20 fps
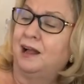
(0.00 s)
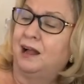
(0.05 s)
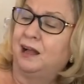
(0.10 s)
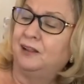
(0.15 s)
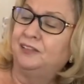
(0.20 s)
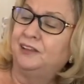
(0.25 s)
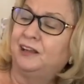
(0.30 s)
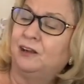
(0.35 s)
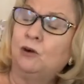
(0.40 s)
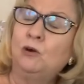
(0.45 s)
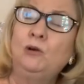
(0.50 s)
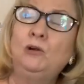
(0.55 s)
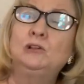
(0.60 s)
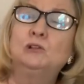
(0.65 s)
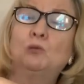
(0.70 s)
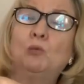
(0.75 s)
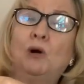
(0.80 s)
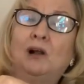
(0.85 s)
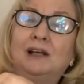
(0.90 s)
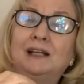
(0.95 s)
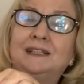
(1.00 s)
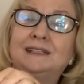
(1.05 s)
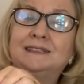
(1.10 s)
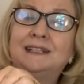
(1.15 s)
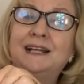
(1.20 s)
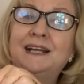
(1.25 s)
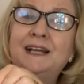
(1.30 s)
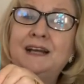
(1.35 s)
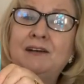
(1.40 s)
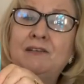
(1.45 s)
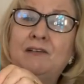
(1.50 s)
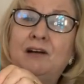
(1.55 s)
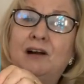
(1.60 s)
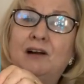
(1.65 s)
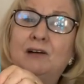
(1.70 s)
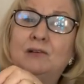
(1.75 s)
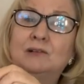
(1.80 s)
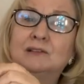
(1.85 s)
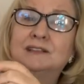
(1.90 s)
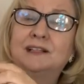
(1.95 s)
And they're called Wallet
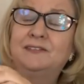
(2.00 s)
Heroes.